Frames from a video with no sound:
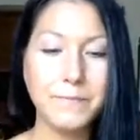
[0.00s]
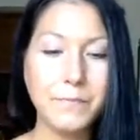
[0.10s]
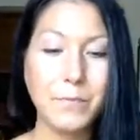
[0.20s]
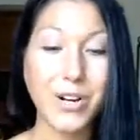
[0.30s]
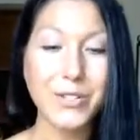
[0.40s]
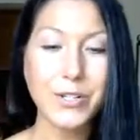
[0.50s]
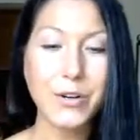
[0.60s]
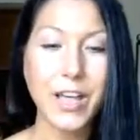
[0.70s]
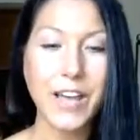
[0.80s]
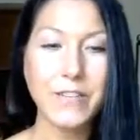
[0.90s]
But also
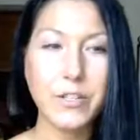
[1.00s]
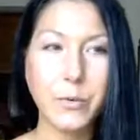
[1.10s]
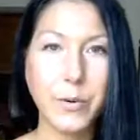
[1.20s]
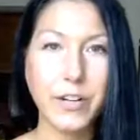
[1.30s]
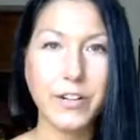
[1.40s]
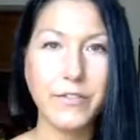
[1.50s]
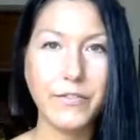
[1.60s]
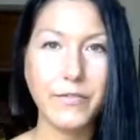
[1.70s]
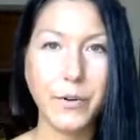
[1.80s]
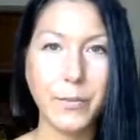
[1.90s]
I have this weird
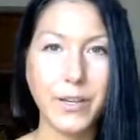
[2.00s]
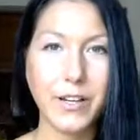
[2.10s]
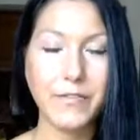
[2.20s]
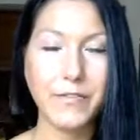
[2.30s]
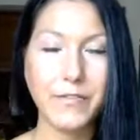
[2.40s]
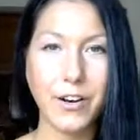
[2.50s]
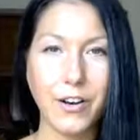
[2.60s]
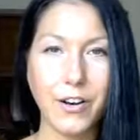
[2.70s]
fear